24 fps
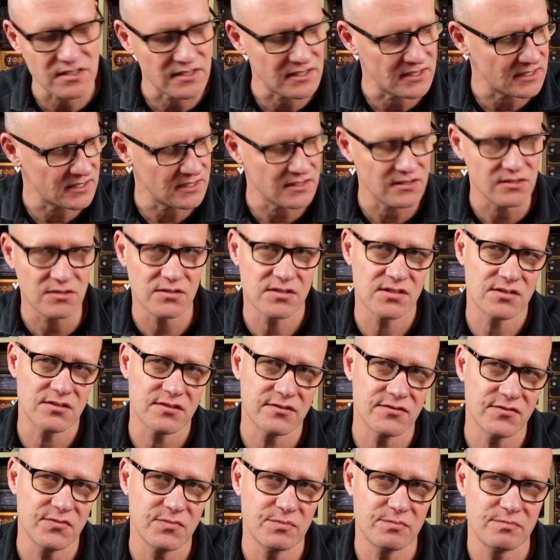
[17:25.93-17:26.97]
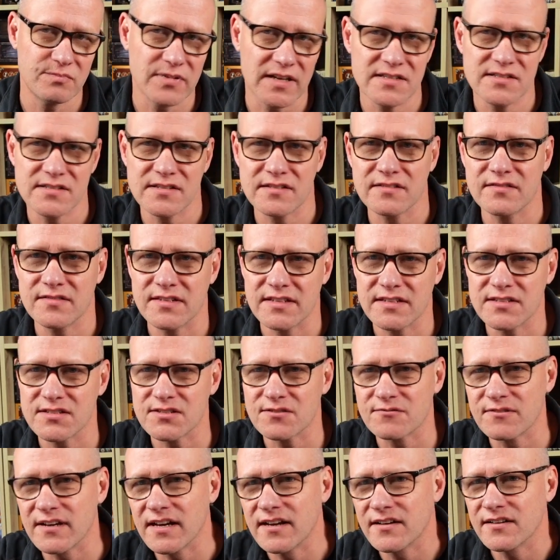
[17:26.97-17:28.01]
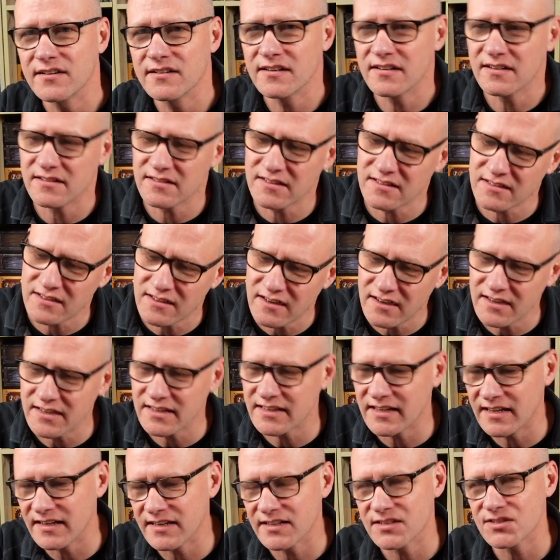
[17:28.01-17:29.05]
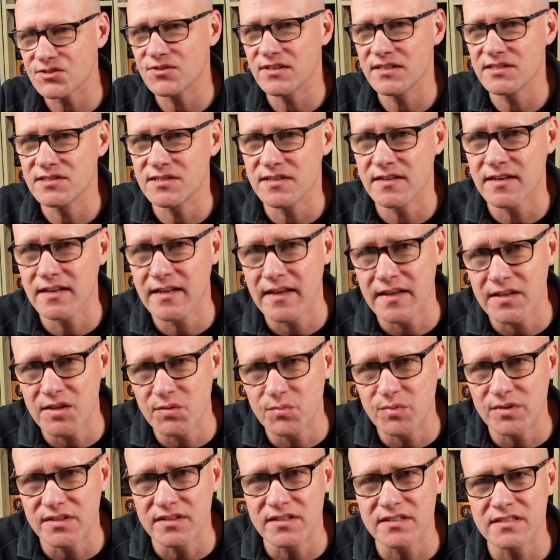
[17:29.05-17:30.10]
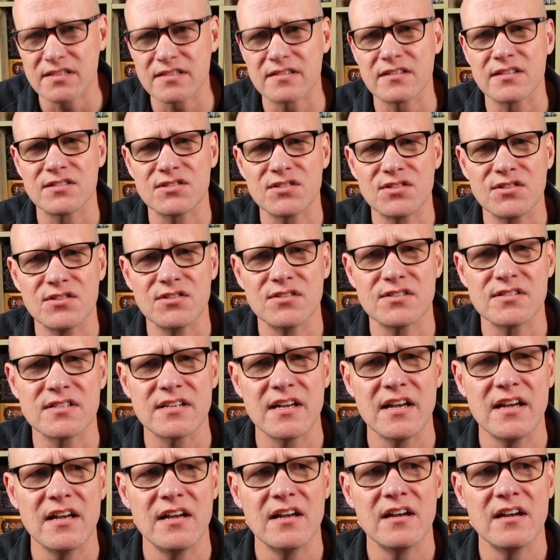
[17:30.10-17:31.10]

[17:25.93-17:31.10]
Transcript: You're sort of placing things around and you're kind of getting a strategy together, but the turns